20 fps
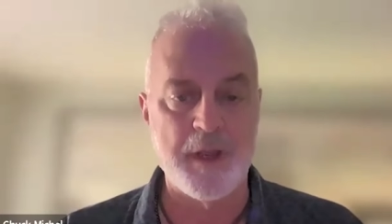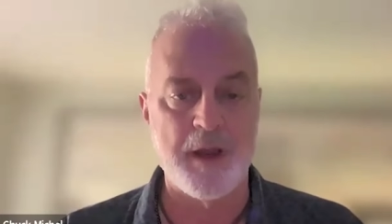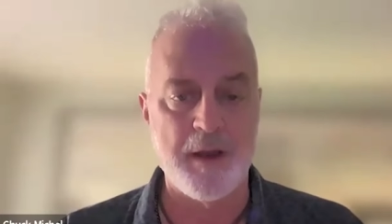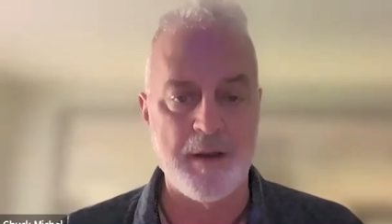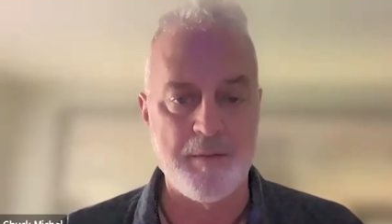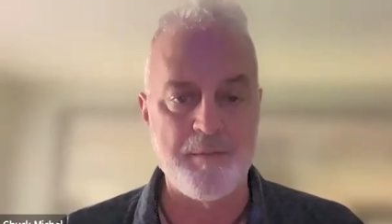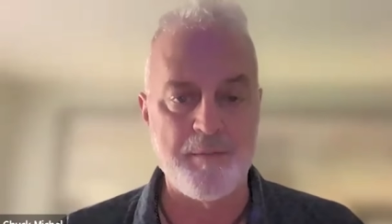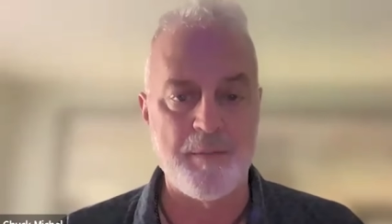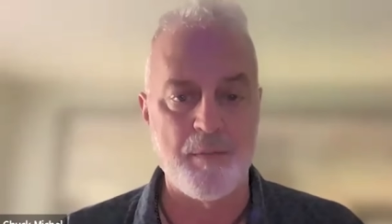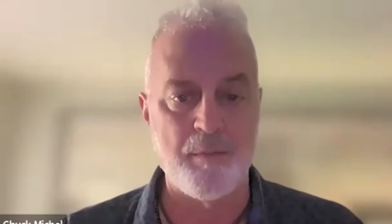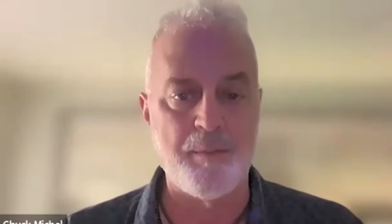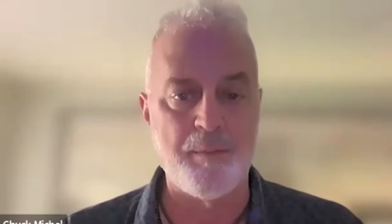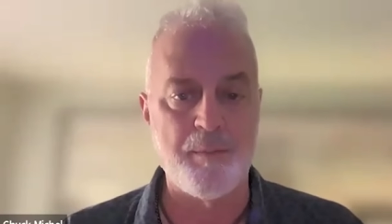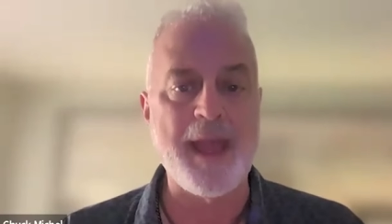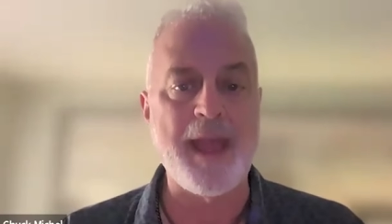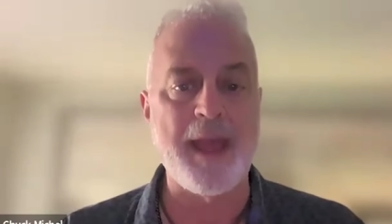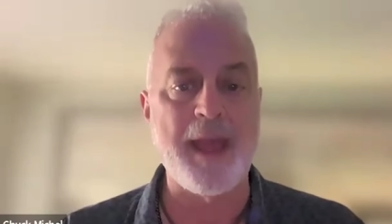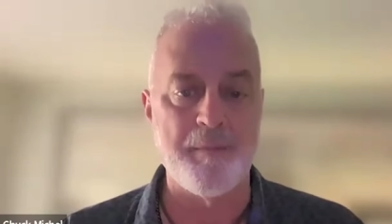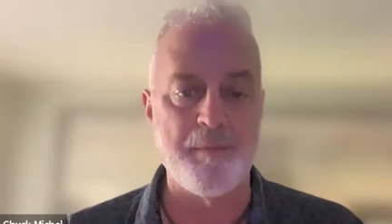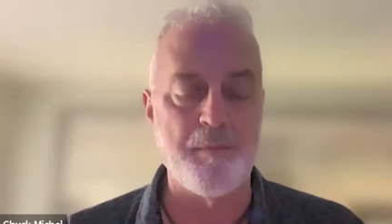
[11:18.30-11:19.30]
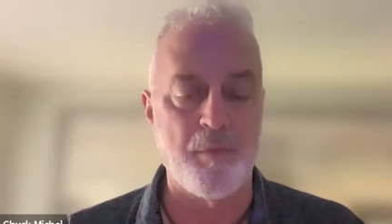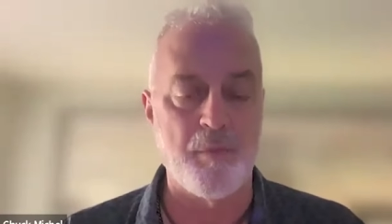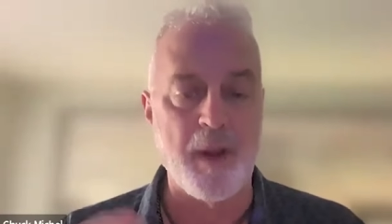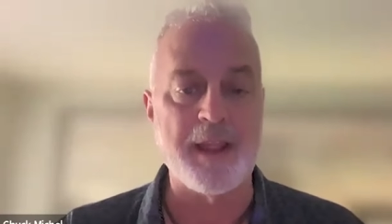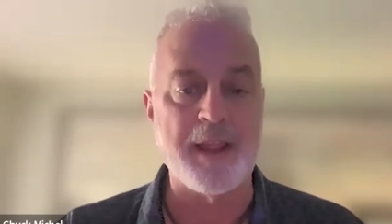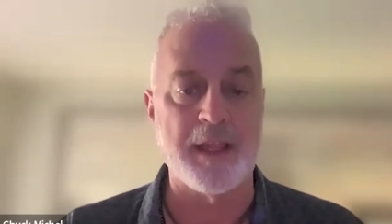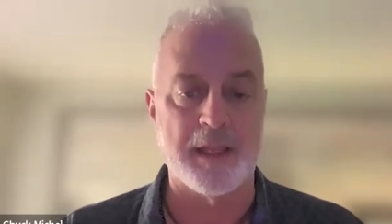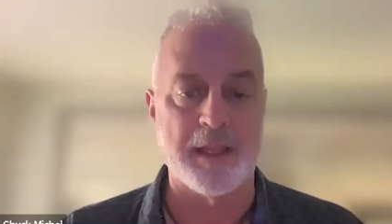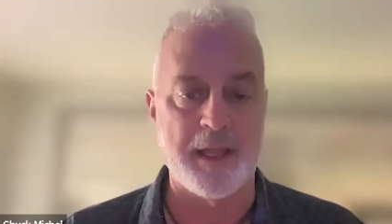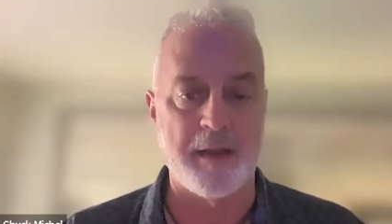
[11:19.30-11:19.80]
uh, ban-
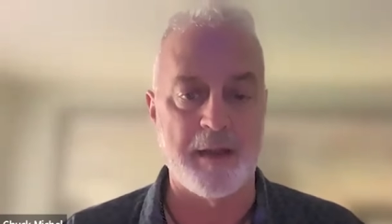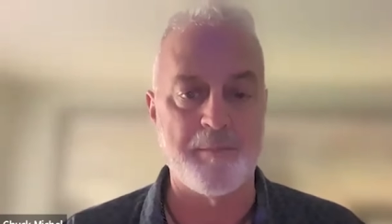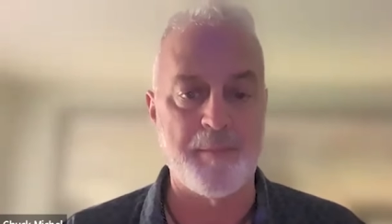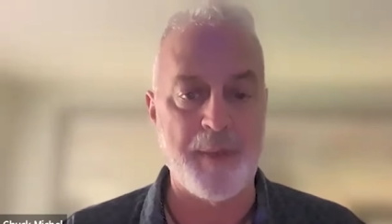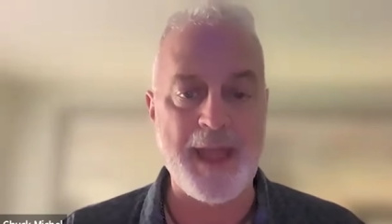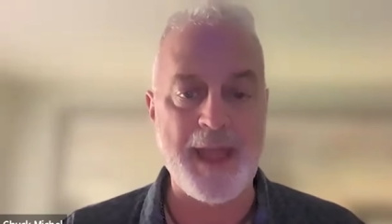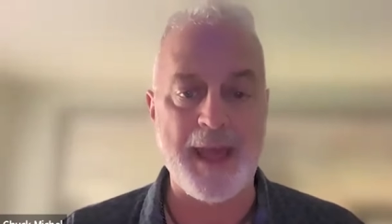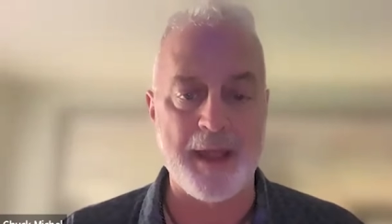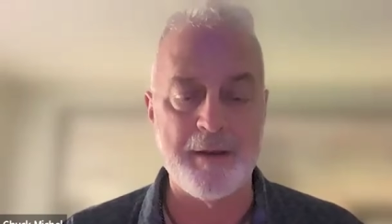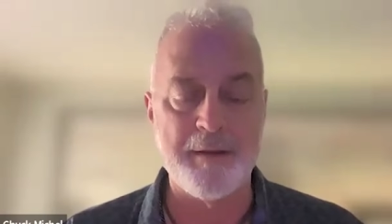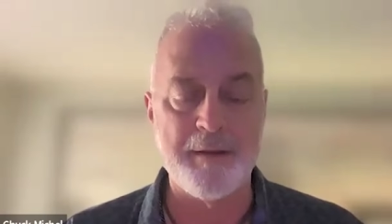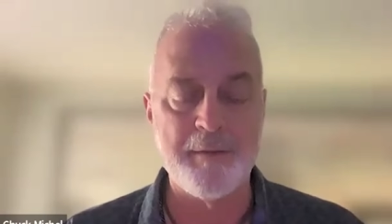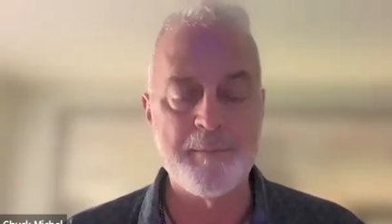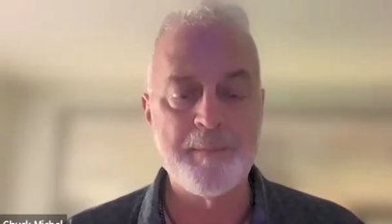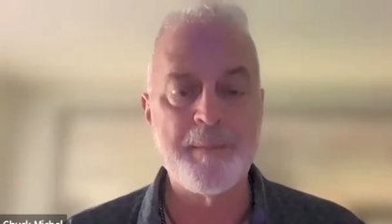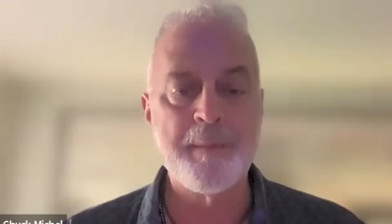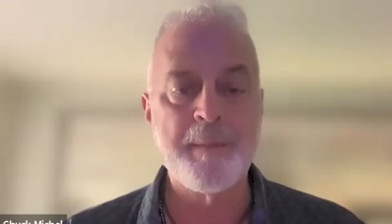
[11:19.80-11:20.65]
regulated banned